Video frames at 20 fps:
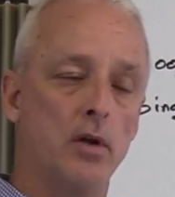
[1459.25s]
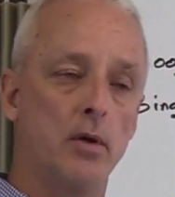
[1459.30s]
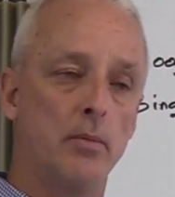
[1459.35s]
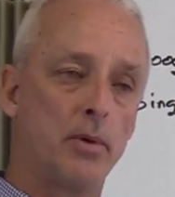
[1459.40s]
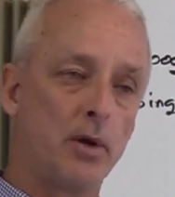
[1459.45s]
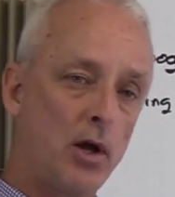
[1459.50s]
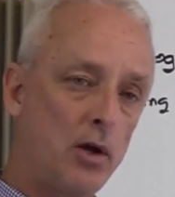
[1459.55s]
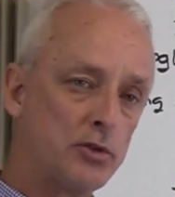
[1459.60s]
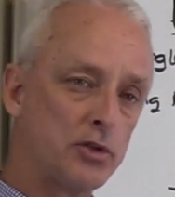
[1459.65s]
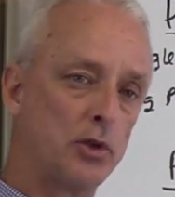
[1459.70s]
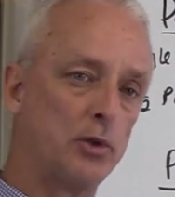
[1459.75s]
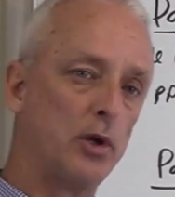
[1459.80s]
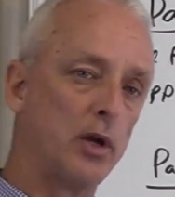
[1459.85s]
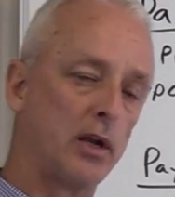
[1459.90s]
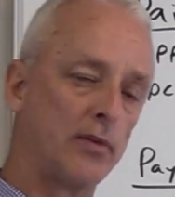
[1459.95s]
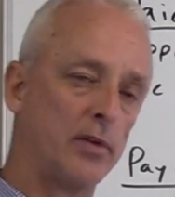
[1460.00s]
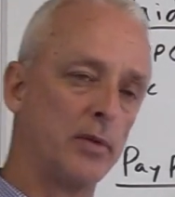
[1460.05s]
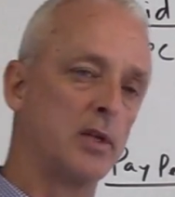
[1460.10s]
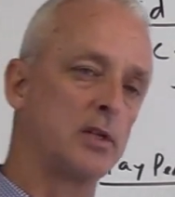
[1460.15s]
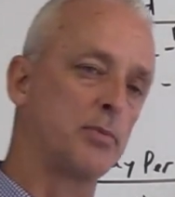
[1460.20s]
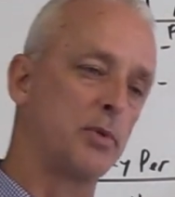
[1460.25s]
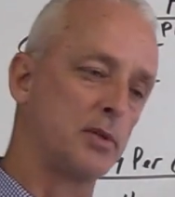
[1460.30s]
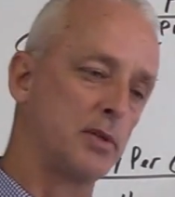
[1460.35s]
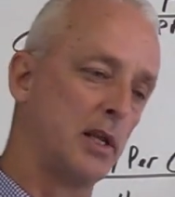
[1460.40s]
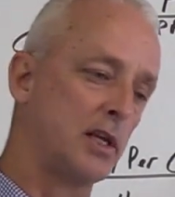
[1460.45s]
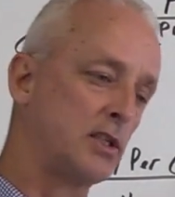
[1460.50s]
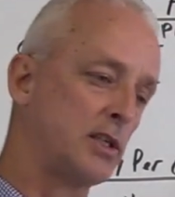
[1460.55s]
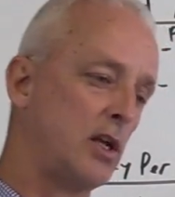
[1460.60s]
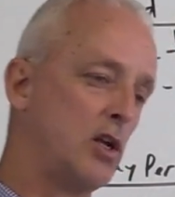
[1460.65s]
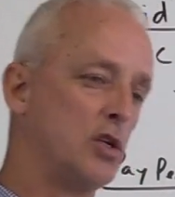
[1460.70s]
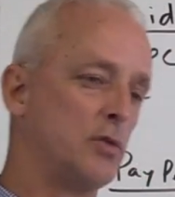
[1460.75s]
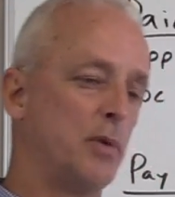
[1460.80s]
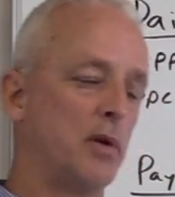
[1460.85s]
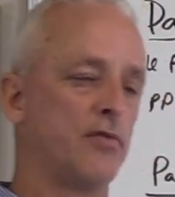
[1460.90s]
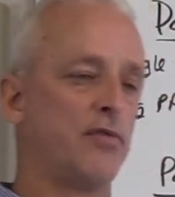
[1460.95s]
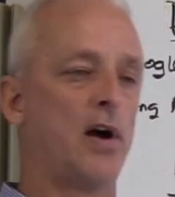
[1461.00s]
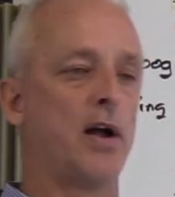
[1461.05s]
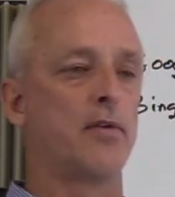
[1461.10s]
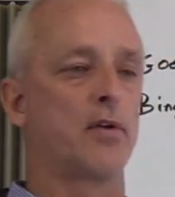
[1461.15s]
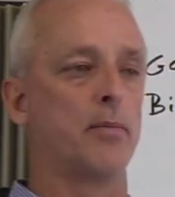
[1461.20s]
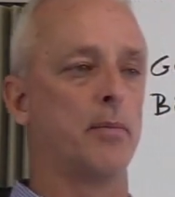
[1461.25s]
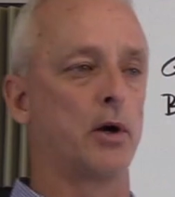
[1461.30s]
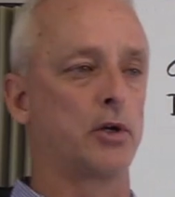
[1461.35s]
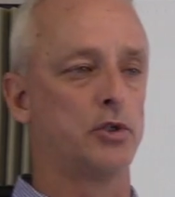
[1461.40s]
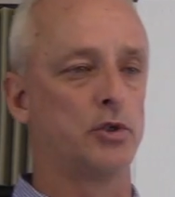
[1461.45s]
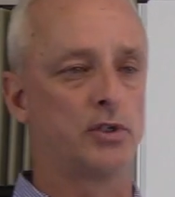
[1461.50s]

But also look at it from this perspective. Let's say you spent $500,